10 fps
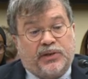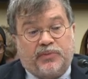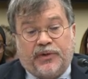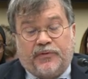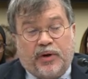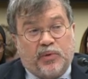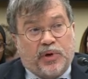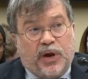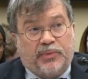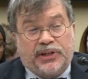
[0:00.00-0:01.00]
the big pharma
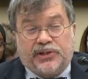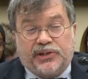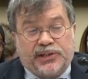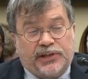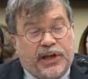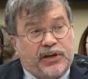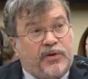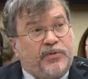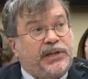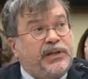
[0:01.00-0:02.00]
companies are still not going